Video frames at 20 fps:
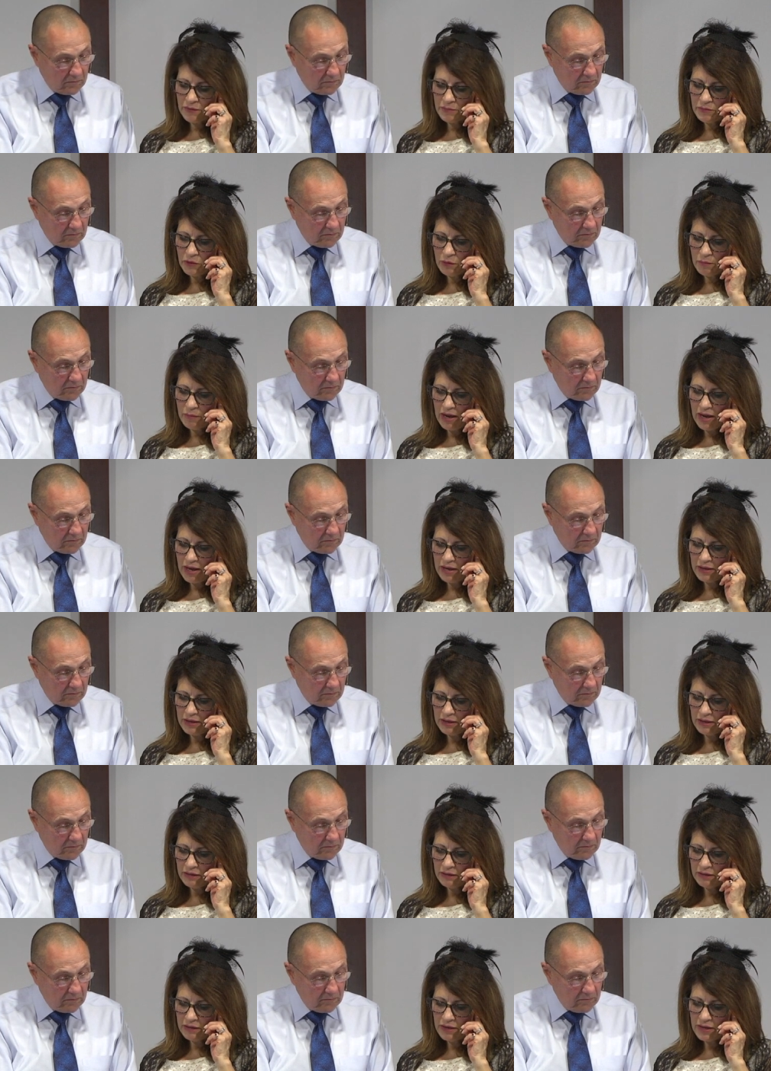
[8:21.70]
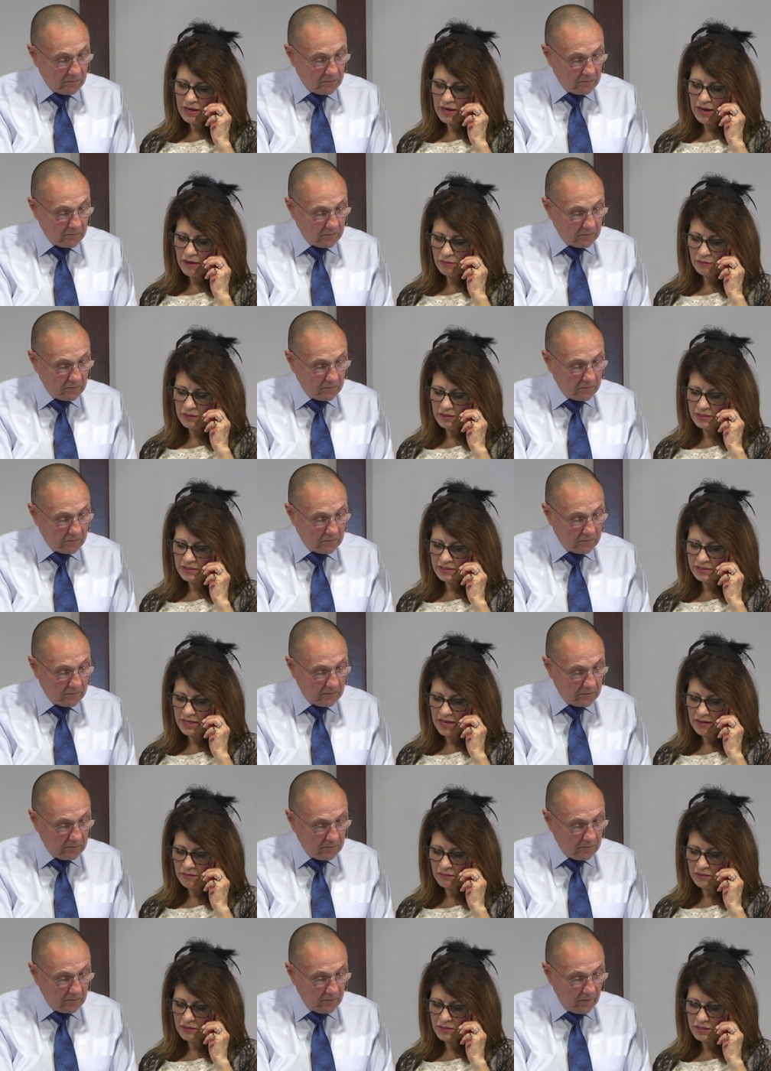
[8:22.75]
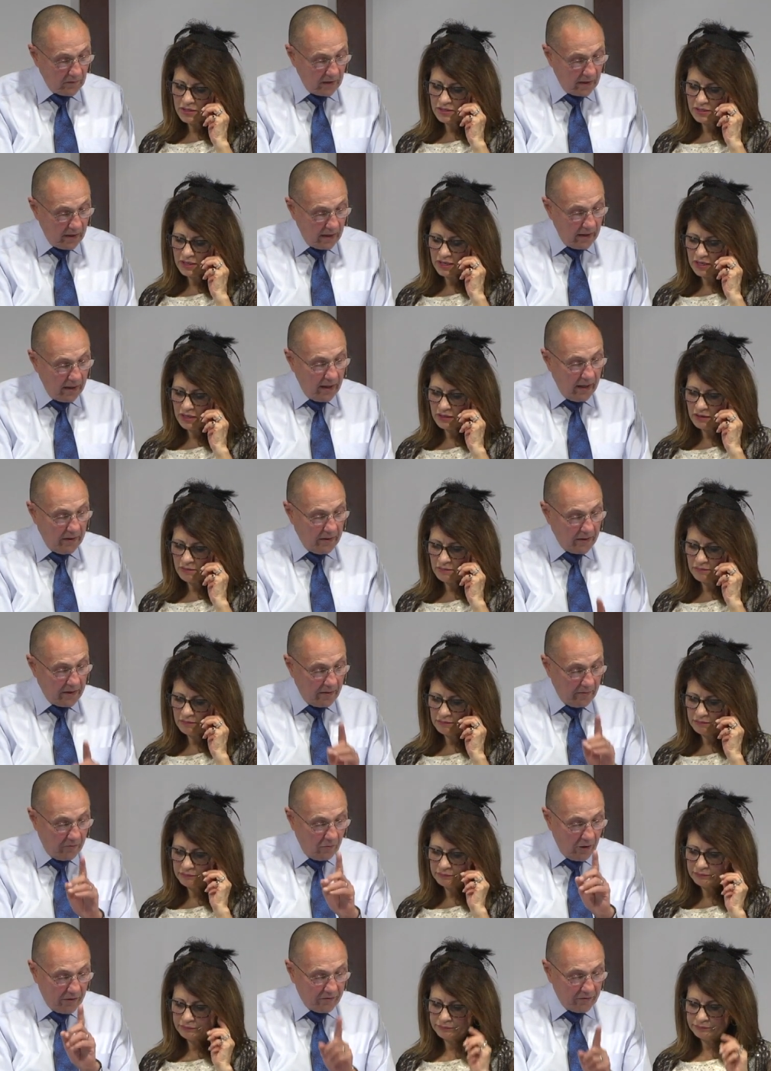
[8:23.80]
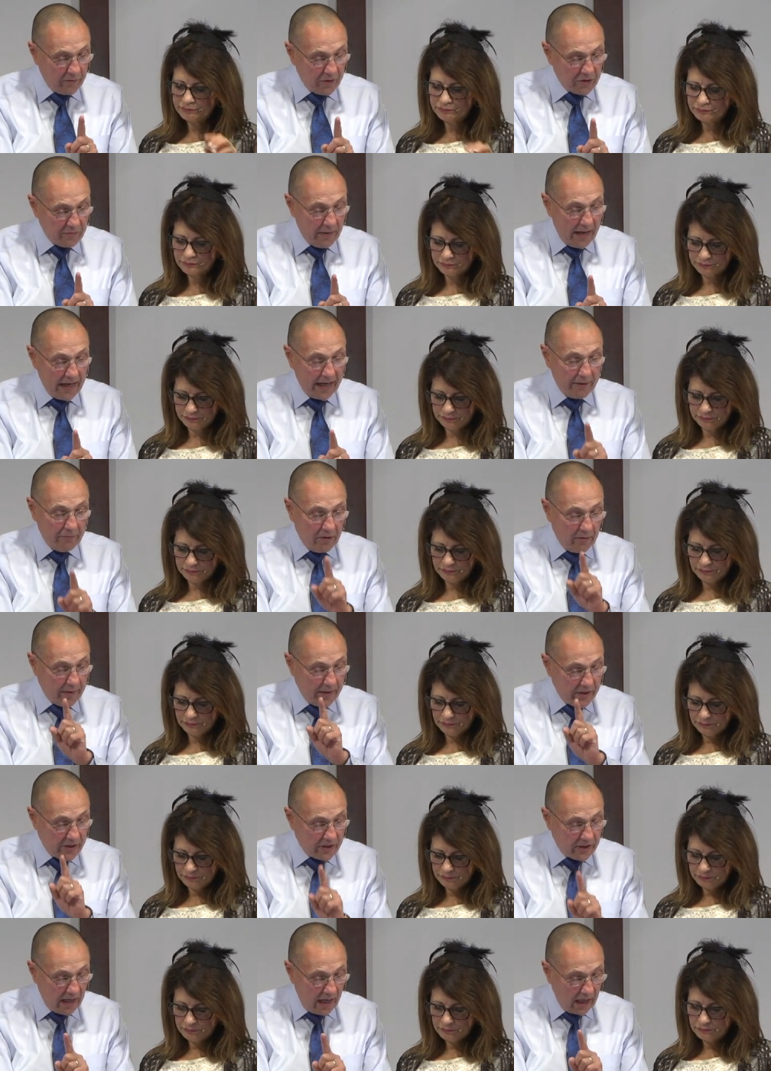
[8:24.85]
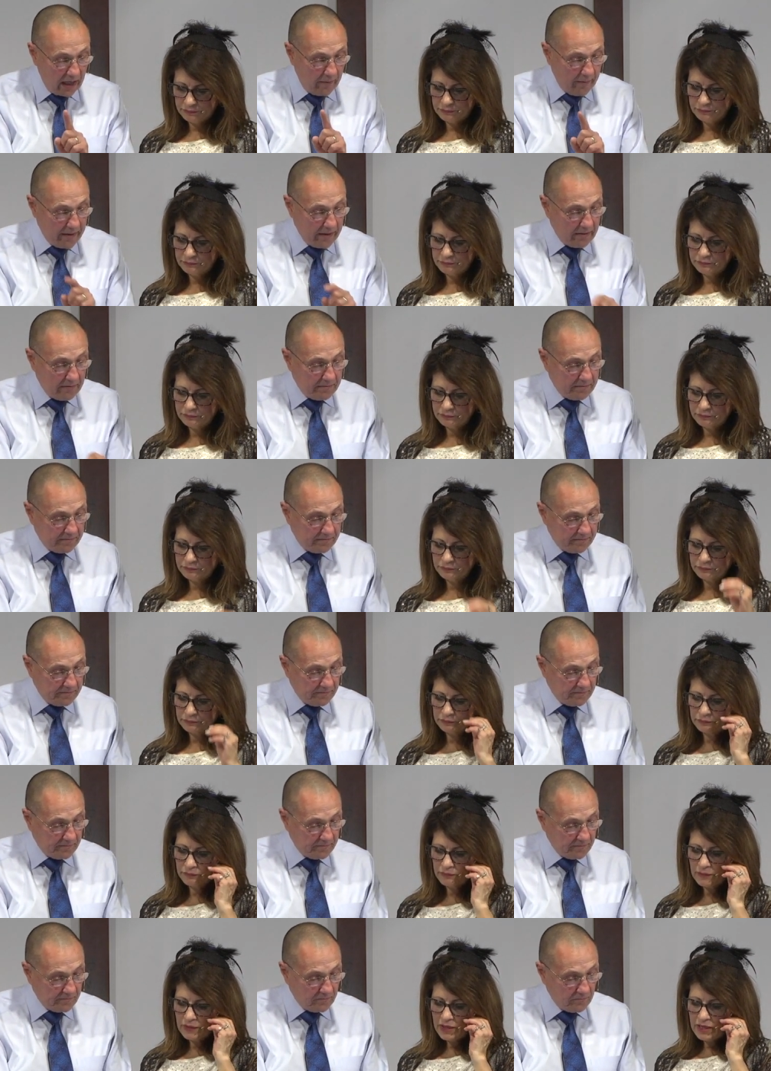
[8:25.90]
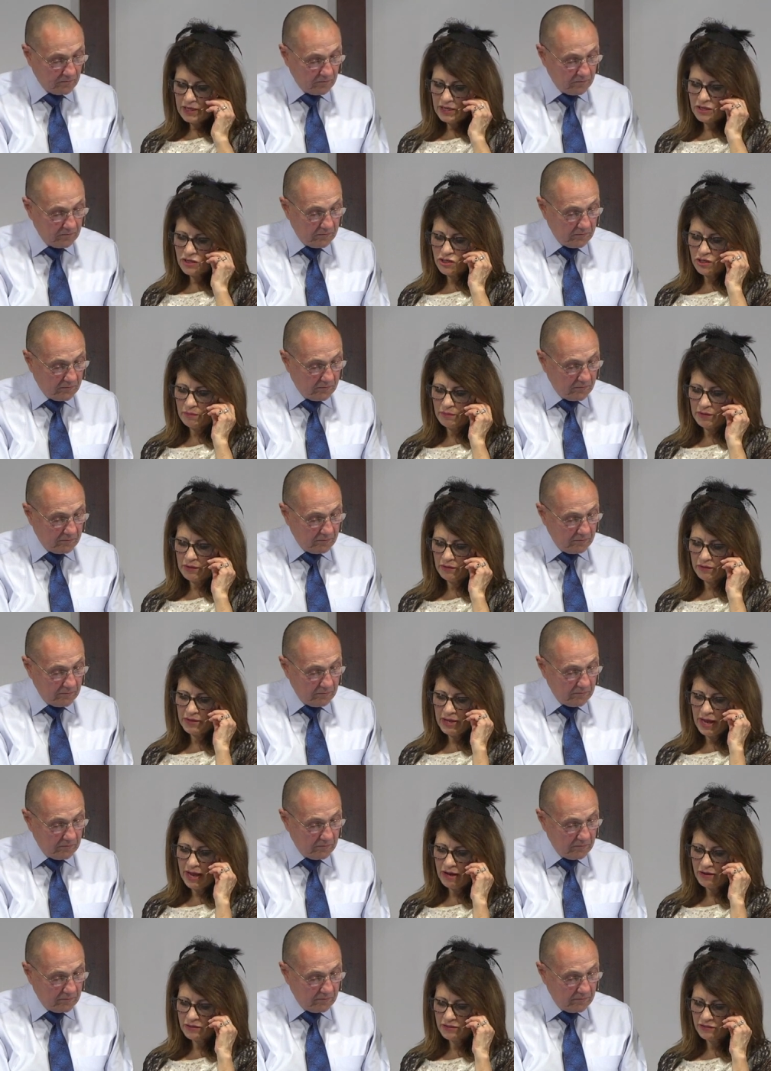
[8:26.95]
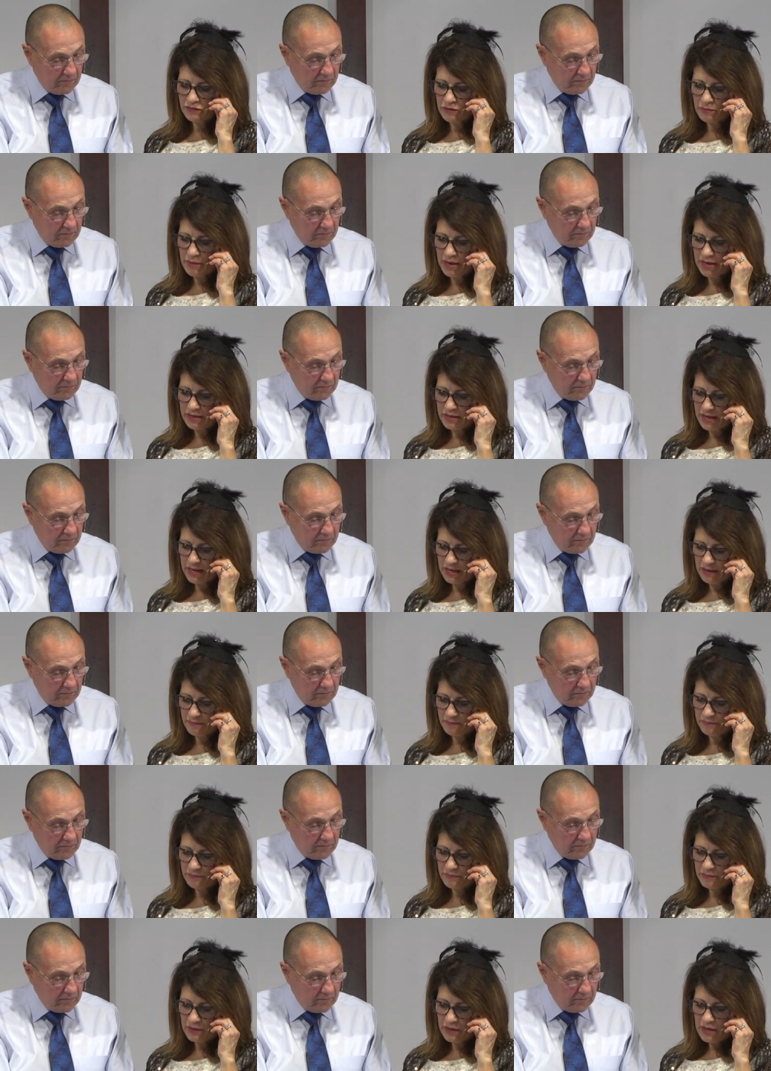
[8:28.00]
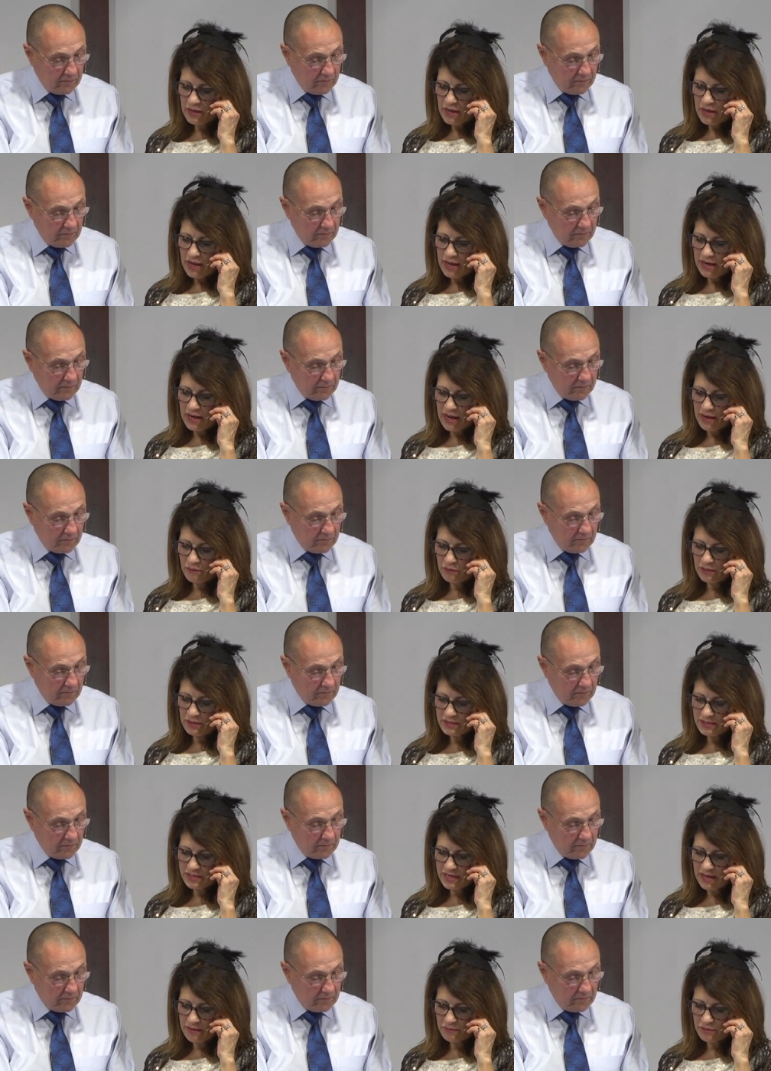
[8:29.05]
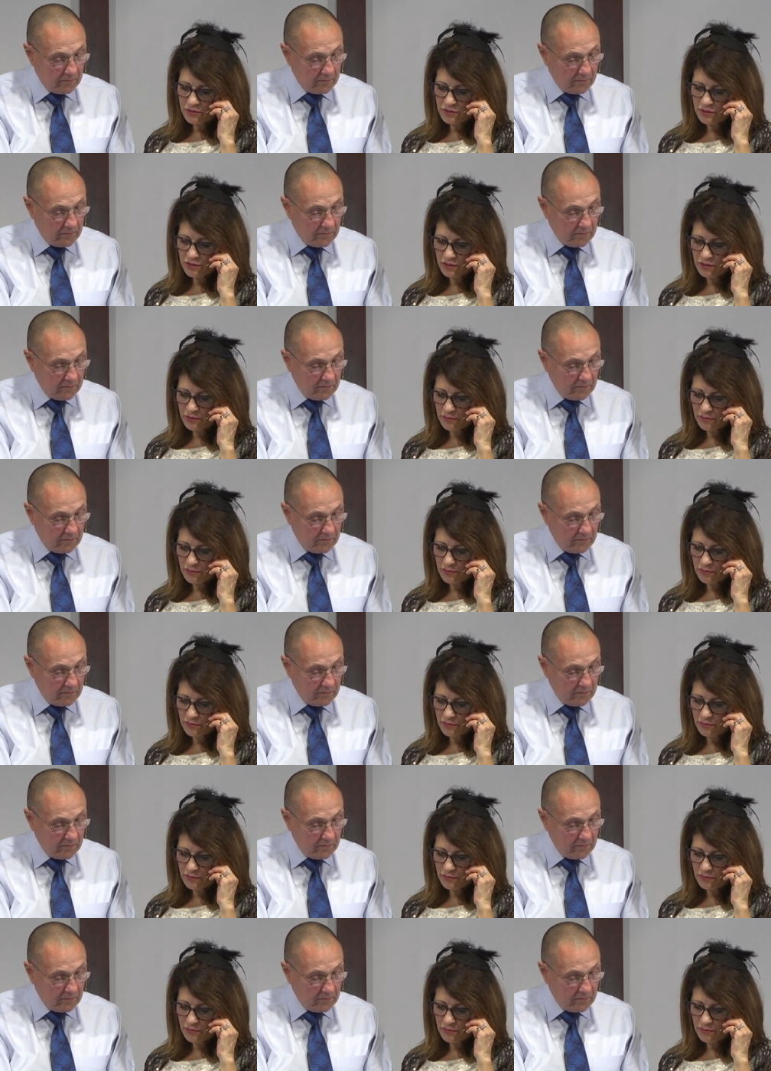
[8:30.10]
Speaker 1: from your body, and I will establish his kingdom. The
Speaker 2: one from his body will be Solomon.
Speaker 1: He shall build a house for my name, and I will establish the